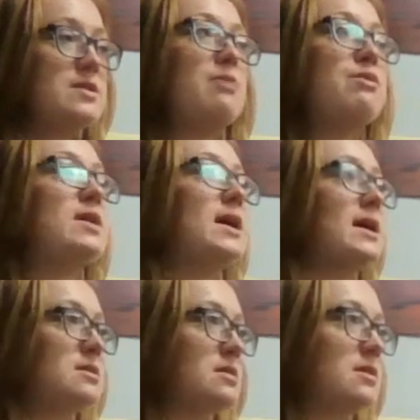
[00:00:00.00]
is how we
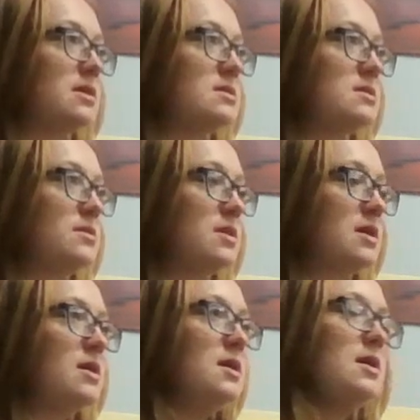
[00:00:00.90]
react to things.
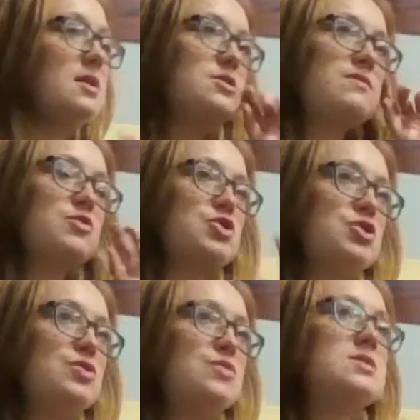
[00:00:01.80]
Okay. So if you're
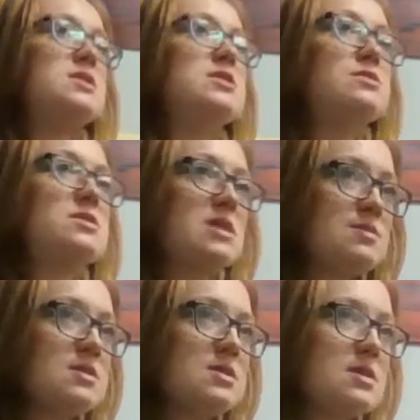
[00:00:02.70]
choosing to use
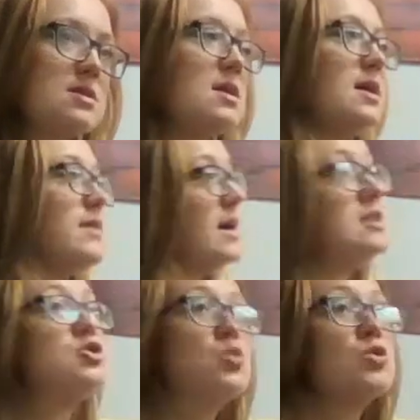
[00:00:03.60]
substances, that
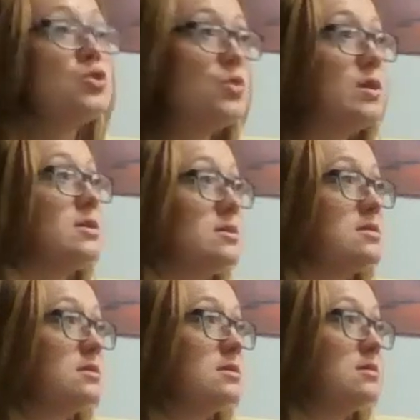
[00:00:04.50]
is your
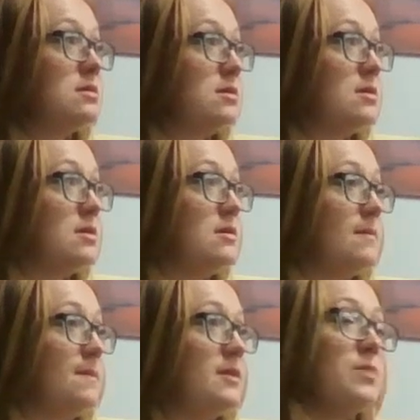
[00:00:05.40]
choice.
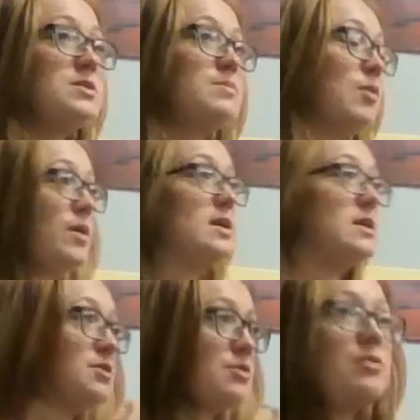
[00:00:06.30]
No one's pouring it
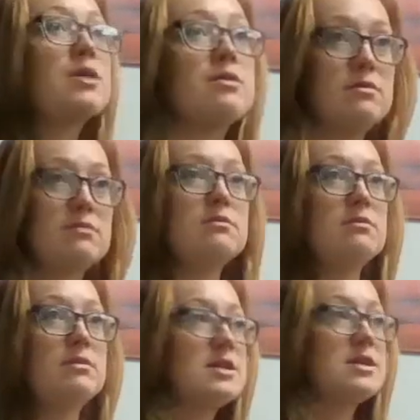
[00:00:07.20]
down your throat.
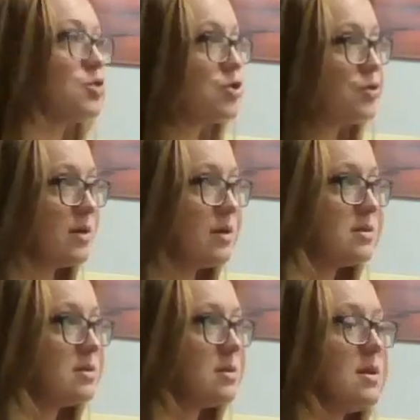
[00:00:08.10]
That's your
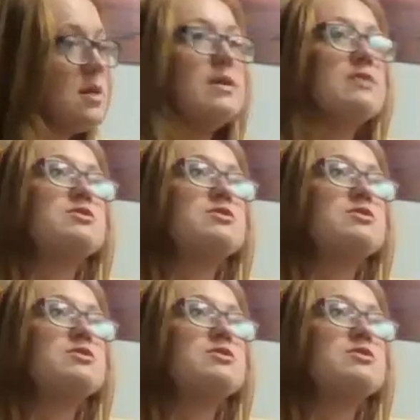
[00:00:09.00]
choice. But you